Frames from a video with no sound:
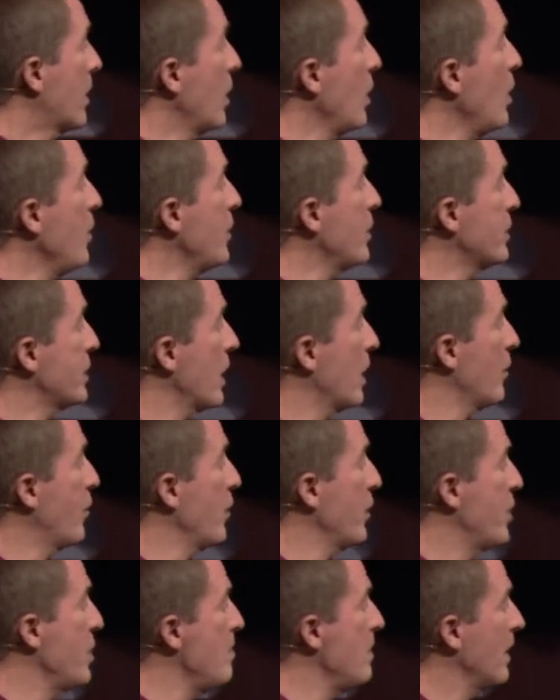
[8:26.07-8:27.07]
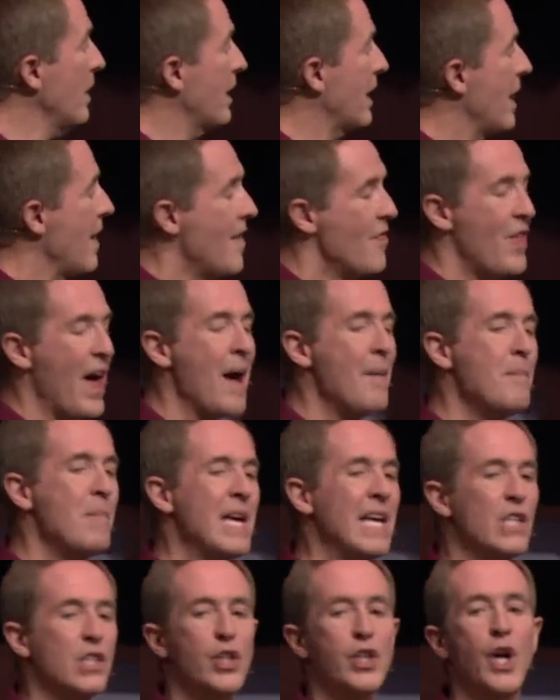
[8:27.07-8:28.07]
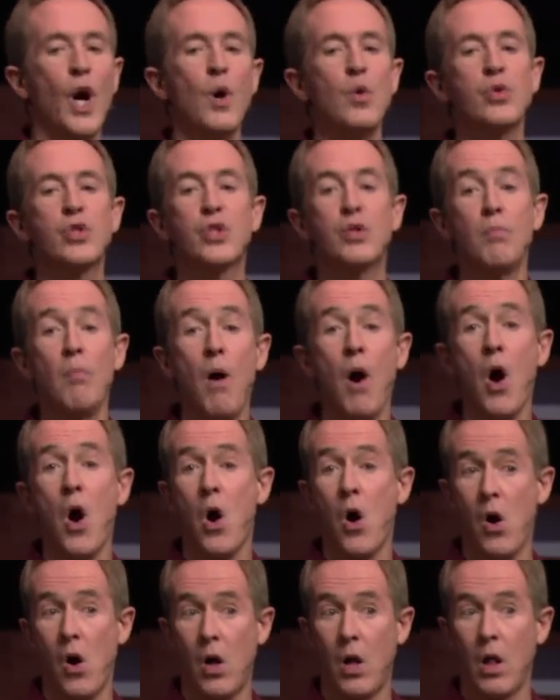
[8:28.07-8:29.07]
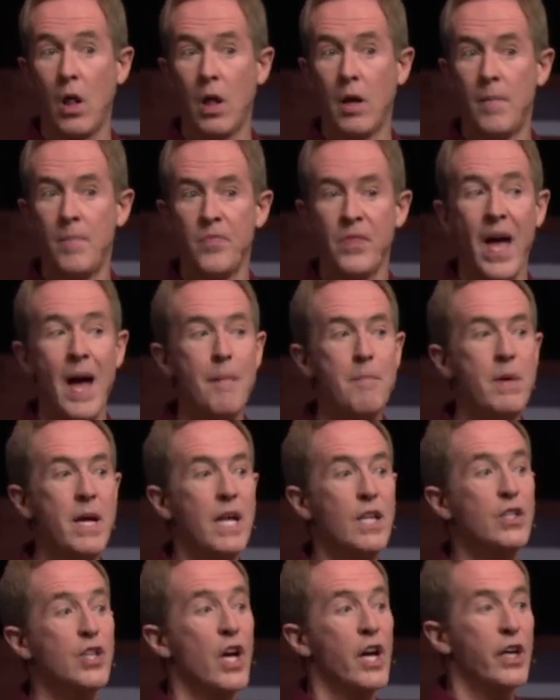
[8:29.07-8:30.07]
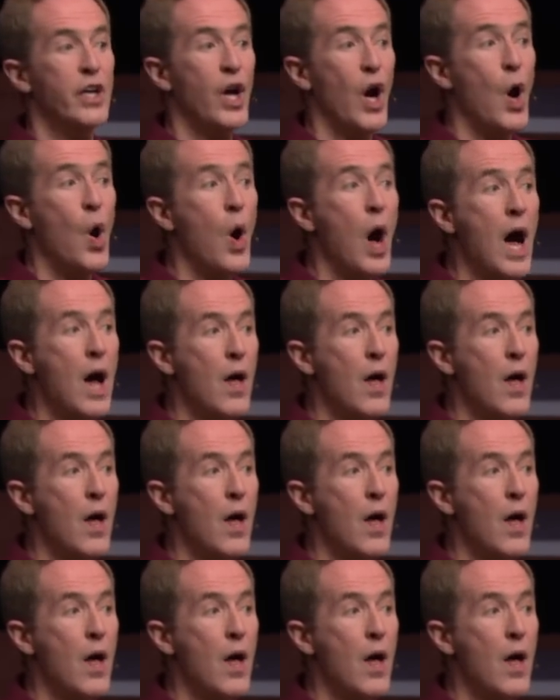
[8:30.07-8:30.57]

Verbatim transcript: clothe yourself with humility. That means go small. That means go